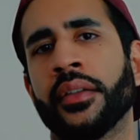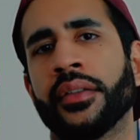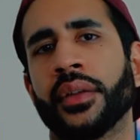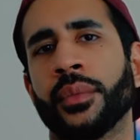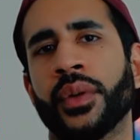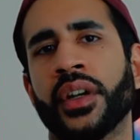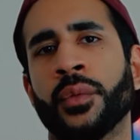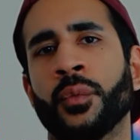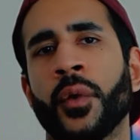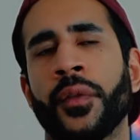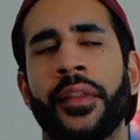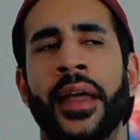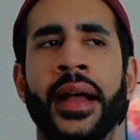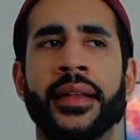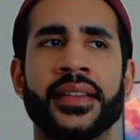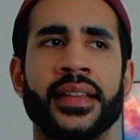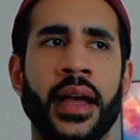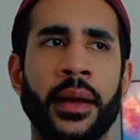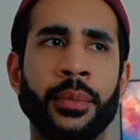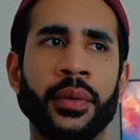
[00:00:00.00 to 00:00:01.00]
So we didn't want that
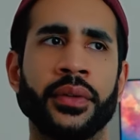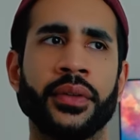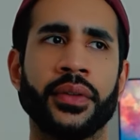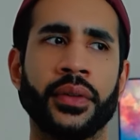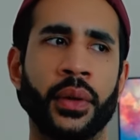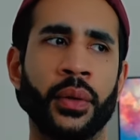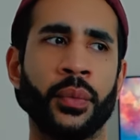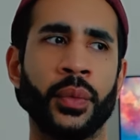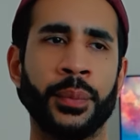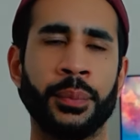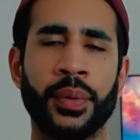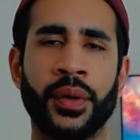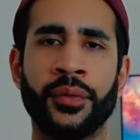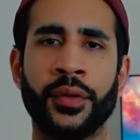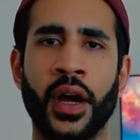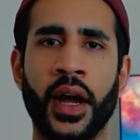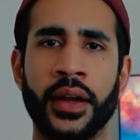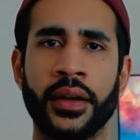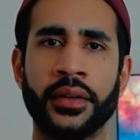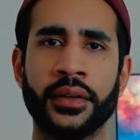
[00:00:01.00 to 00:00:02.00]
to happen. So we
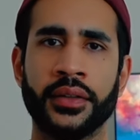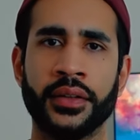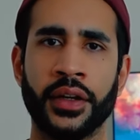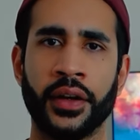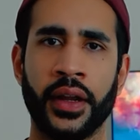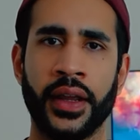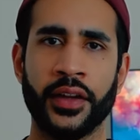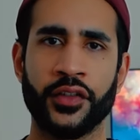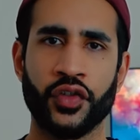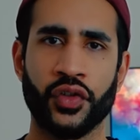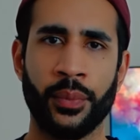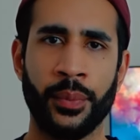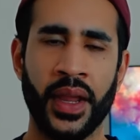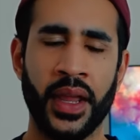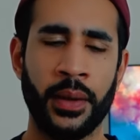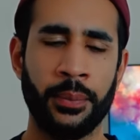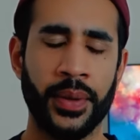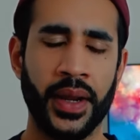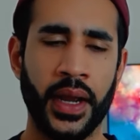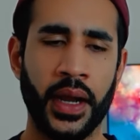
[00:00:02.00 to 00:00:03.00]
provided, you know, extra
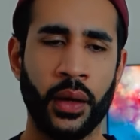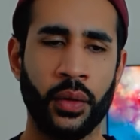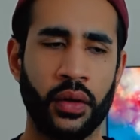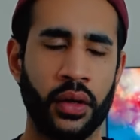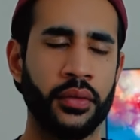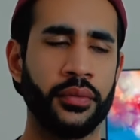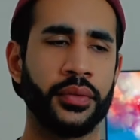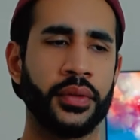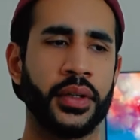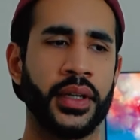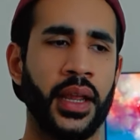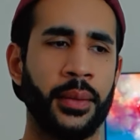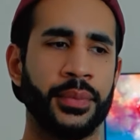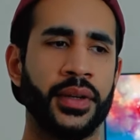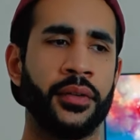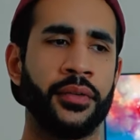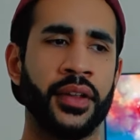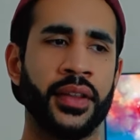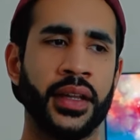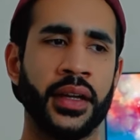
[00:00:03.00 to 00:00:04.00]
manpower and kept
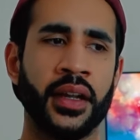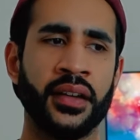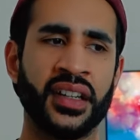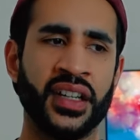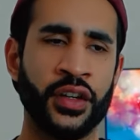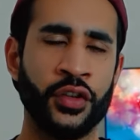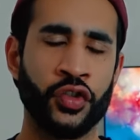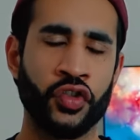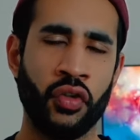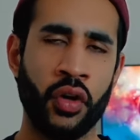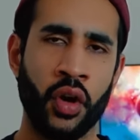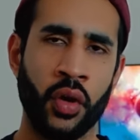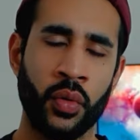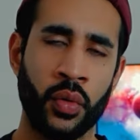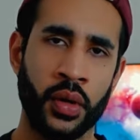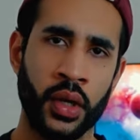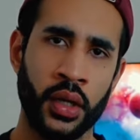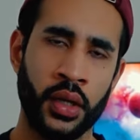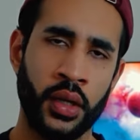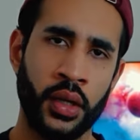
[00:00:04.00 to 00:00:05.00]
everything under control.